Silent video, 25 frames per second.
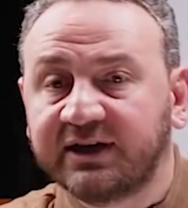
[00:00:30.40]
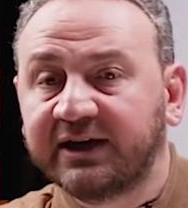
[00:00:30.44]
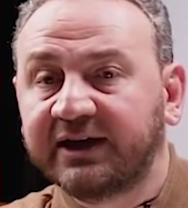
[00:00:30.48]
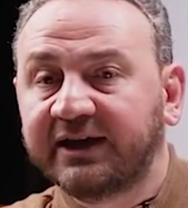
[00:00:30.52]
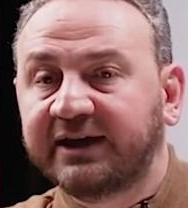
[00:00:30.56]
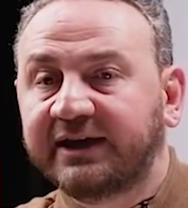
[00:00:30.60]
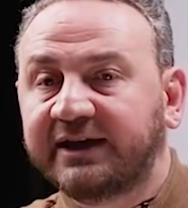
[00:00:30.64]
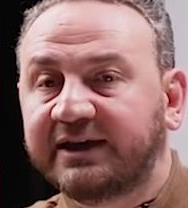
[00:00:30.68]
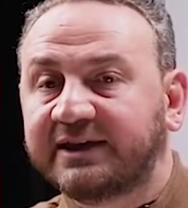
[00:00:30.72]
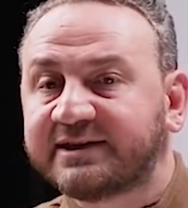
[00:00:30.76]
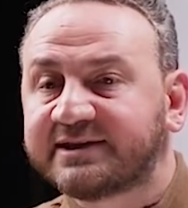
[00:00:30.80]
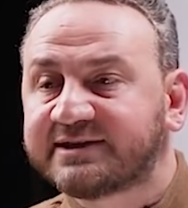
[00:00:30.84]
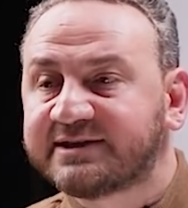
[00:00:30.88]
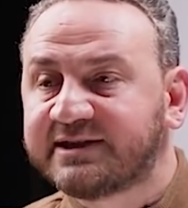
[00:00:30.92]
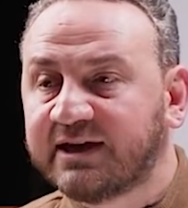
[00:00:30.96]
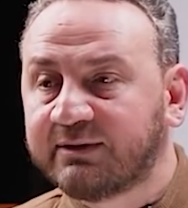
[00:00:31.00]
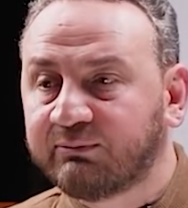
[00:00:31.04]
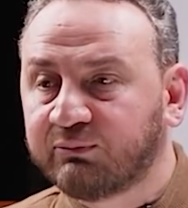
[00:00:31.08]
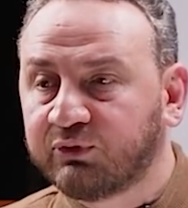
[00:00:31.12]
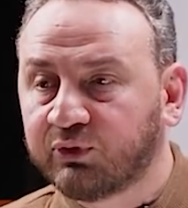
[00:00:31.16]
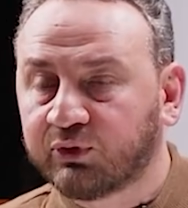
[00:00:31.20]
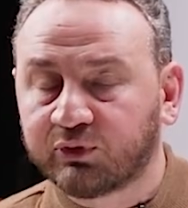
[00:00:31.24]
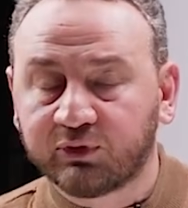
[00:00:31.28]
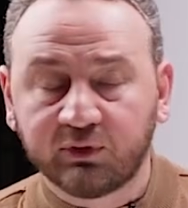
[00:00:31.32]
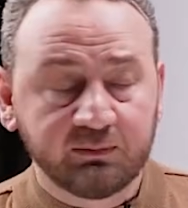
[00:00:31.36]
to
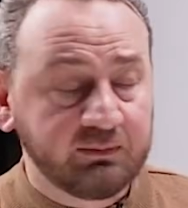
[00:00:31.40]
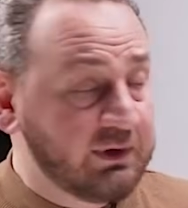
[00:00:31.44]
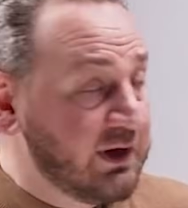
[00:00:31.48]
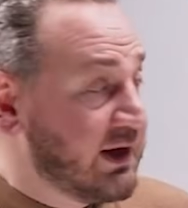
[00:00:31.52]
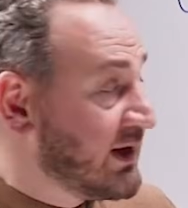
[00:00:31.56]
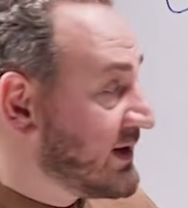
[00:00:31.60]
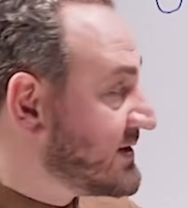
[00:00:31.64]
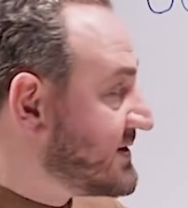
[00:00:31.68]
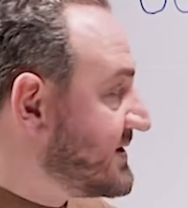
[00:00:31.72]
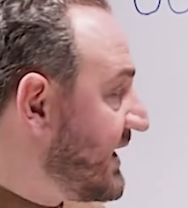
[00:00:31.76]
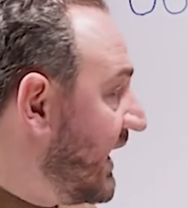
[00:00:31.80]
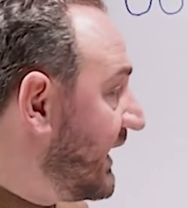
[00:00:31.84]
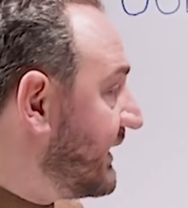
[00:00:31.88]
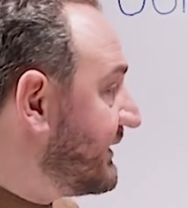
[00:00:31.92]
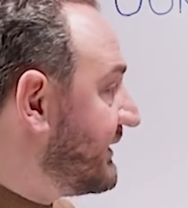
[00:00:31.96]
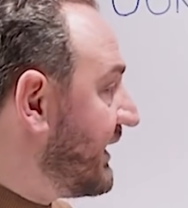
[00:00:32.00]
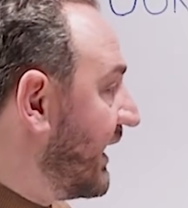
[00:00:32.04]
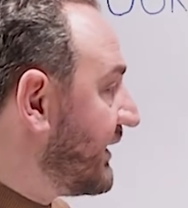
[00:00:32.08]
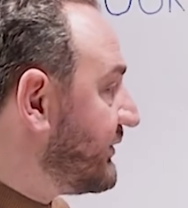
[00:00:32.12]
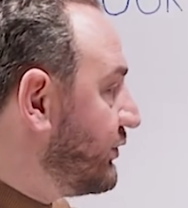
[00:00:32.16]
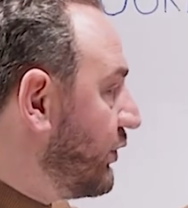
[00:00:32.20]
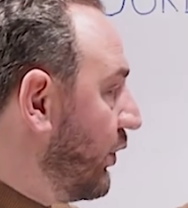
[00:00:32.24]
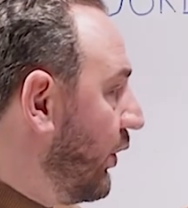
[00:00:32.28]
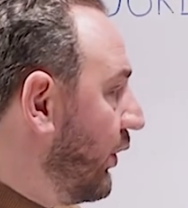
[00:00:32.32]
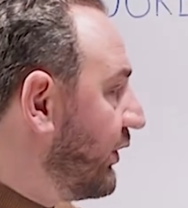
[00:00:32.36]
understand
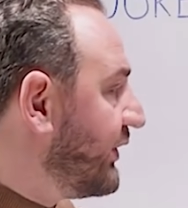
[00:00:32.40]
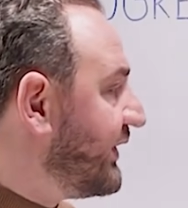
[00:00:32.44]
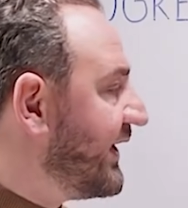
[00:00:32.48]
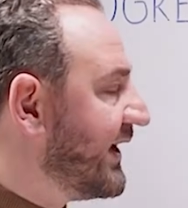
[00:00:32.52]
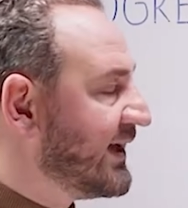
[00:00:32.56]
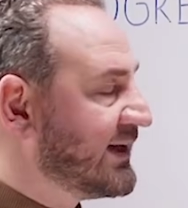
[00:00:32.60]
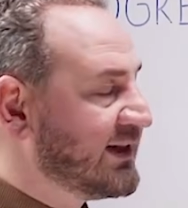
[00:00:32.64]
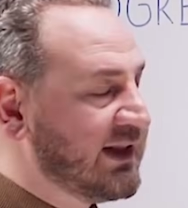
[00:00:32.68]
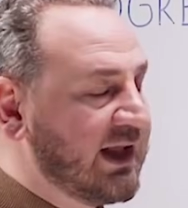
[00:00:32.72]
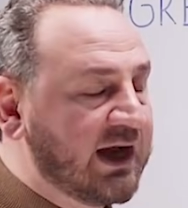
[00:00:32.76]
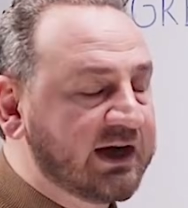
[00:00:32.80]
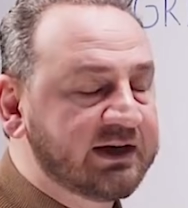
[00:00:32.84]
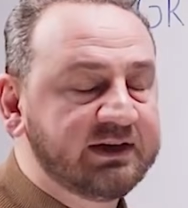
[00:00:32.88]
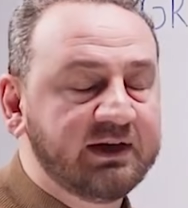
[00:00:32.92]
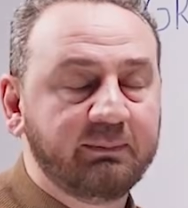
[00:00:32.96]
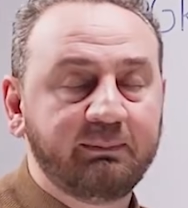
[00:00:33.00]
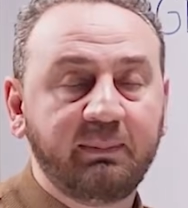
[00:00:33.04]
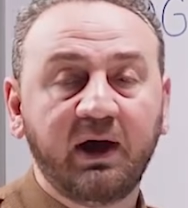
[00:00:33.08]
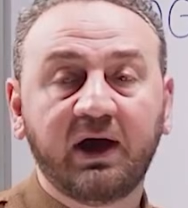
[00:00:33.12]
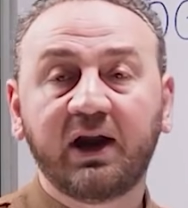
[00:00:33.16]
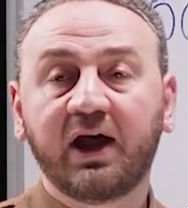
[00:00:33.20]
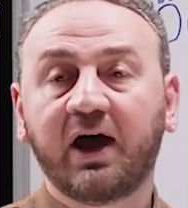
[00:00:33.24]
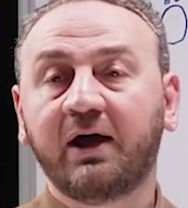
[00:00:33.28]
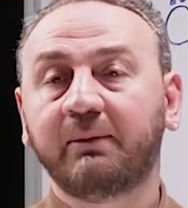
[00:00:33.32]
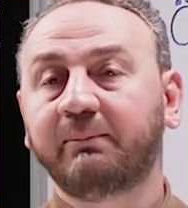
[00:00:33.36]
what it is in our
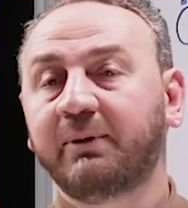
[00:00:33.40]
examples